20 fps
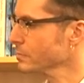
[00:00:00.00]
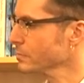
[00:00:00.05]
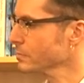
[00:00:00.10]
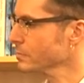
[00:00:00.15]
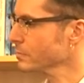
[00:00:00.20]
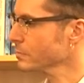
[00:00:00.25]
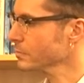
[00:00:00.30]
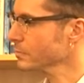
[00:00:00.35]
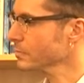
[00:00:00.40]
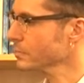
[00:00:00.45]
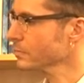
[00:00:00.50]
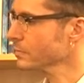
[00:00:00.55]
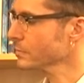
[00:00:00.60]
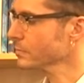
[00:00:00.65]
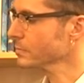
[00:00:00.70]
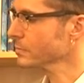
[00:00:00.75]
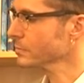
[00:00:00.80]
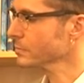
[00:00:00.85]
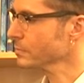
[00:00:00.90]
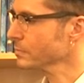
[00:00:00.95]

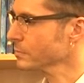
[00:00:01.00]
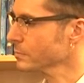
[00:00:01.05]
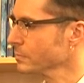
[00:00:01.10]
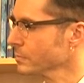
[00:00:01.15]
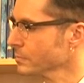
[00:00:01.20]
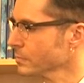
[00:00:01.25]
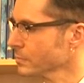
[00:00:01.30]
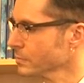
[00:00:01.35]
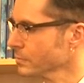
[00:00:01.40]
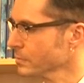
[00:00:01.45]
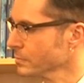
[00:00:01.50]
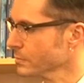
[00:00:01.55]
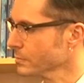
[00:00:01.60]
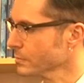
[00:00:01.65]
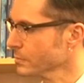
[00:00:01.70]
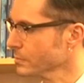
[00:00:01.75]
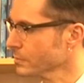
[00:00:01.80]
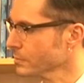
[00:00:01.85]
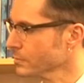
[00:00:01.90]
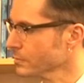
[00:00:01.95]

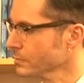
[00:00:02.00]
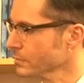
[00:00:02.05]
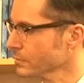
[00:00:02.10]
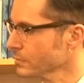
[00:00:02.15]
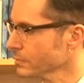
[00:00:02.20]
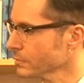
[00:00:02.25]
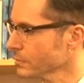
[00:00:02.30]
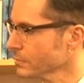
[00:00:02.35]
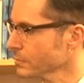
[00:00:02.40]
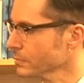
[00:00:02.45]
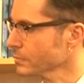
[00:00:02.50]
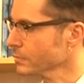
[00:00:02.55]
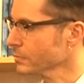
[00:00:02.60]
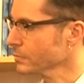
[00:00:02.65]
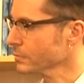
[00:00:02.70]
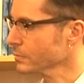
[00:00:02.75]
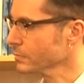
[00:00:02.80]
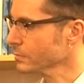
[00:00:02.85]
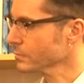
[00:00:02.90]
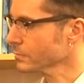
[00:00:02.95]

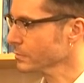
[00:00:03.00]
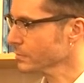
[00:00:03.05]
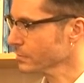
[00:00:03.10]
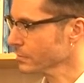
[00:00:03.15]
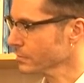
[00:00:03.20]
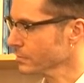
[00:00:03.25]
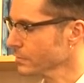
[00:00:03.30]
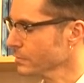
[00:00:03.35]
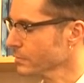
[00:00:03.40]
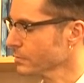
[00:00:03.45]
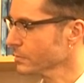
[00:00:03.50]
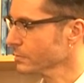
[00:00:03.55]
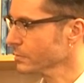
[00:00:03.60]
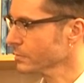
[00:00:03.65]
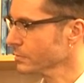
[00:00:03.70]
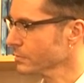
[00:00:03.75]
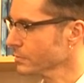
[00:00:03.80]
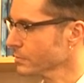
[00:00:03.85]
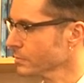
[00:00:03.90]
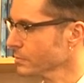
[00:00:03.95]

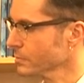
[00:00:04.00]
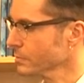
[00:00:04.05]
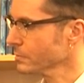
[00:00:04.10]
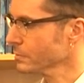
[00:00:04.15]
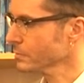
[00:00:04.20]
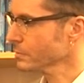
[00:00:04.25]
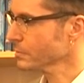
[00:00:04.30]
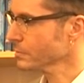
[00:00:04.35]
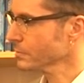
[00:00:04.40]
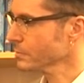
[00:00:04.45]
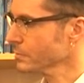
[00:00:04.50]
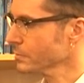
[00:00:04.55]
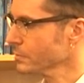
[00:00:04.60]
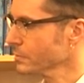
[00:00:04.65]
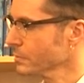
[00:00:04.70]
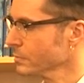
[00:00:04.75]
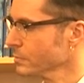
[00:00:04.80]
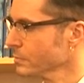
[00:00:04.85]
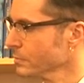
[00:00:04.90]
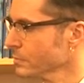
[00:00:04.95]

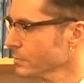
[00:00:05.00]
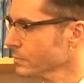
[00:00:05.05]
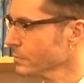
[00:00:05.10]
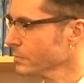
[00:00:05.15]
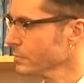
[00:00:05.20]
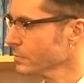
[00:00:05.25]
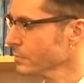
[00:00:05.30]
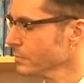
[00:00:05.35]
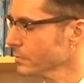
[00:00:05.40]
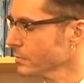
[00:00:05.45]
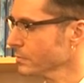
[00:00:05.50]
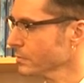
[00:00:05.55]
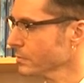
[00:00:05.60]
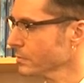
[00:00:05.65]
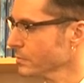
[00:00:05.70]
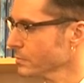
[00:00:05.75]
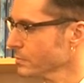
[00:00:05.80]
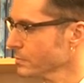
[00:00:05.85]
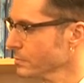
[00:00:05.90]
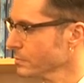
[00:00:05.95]

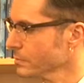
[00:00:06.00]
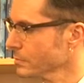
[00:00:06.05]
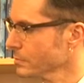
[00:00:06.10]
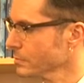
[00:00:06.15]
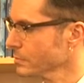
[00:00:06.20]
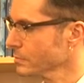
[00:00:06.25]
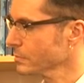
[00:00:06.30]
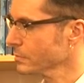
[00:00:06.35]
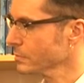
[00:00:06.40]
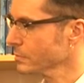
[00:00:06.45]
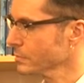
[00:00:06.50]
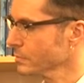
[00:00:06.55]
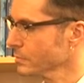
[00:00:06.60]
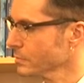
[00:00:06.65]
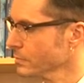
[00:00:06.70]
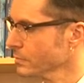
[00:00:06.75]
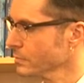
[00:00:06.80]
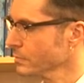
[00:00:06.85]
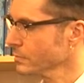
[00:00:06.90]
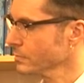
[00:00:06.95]

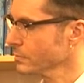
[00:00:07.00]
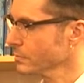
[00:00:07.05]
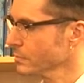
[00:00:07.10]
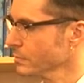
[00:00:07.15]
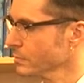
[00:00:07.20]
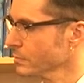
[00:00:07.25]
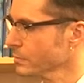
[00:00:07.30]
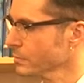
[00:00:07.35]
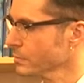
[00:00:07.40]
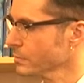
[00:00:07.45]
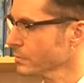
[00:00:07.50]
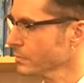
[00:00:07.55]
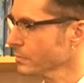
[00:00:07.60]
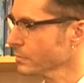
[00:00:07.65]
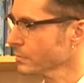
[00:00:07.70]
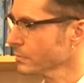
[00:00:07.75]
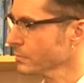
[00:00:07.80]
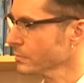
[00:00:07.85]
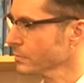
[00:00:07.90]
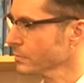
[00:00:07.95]
(not speaking)